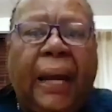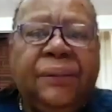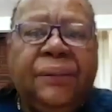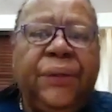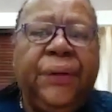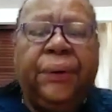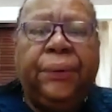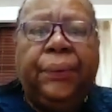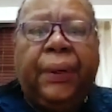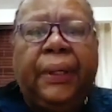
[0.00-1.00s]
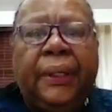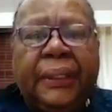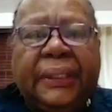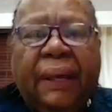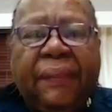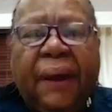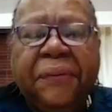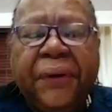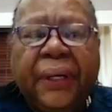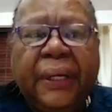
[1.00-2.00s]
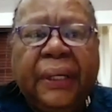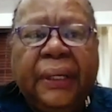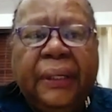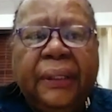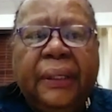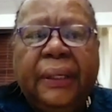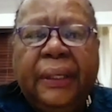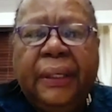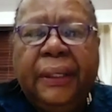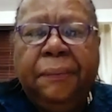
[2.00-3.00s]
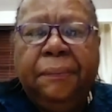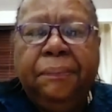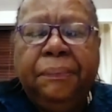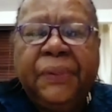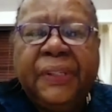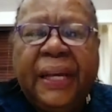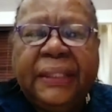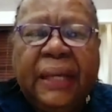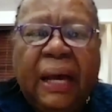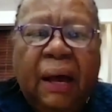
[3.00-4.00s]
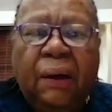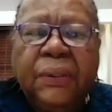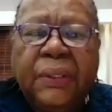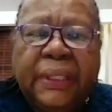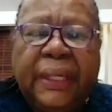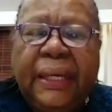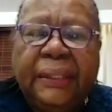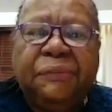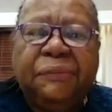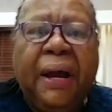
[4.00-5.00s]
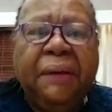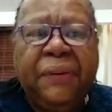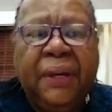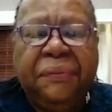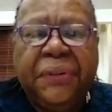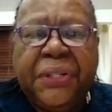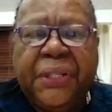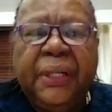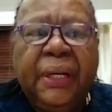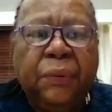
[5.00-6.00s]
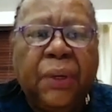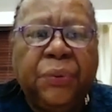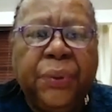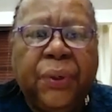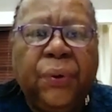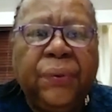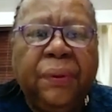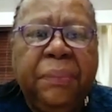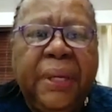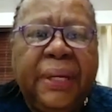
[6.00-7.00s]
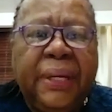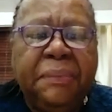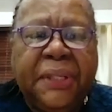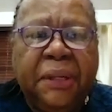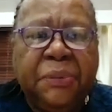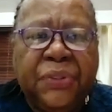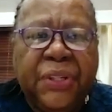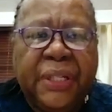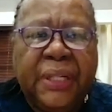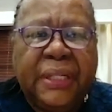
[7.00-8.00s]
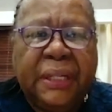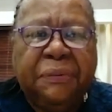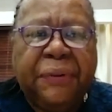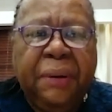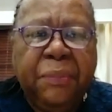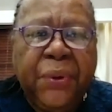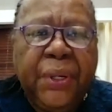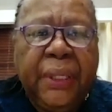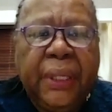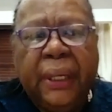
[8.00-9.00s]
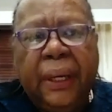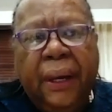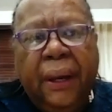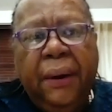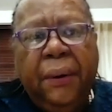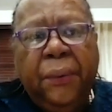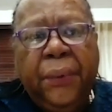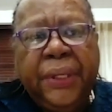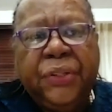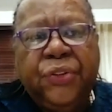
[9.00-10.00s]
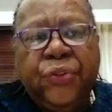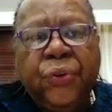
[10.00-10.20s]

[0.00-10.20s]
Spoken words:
As you know, South Africa sets out its five-year vision in what we call the medium-term strategic framework, which